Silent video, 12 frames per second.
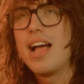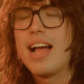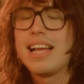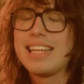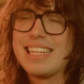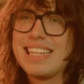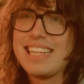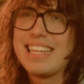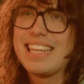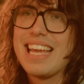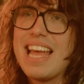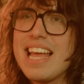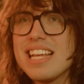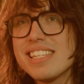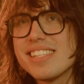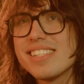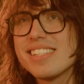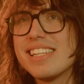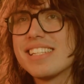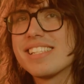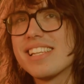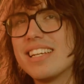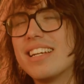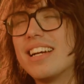I guess
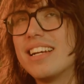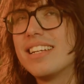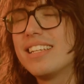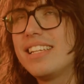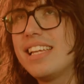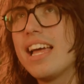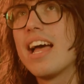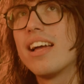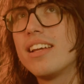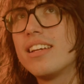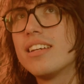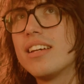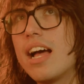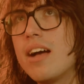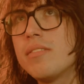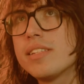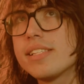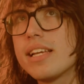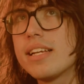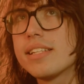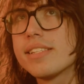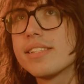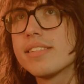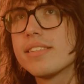I would say
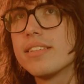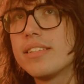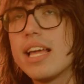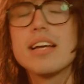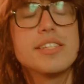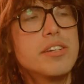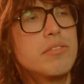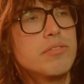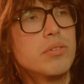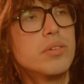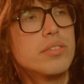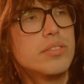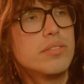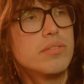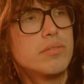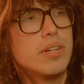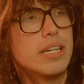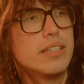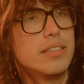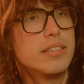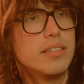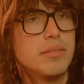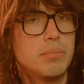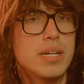it's our 4th
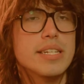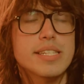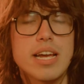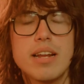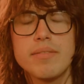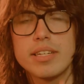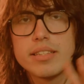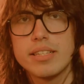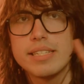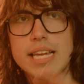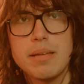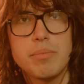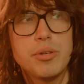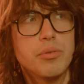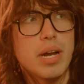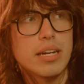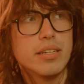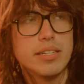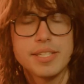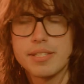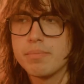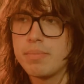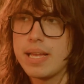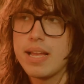record, but it's kind of like the debut record as
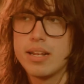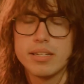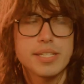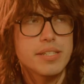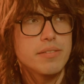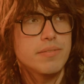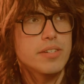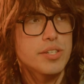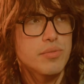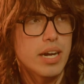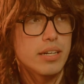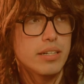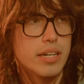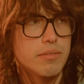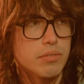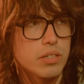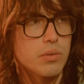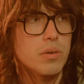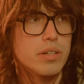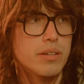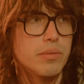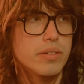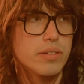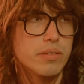a band. It's the first record I've recorded
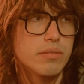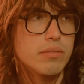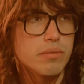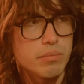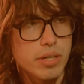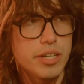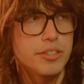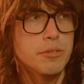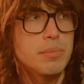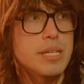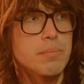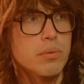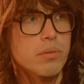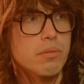with other people.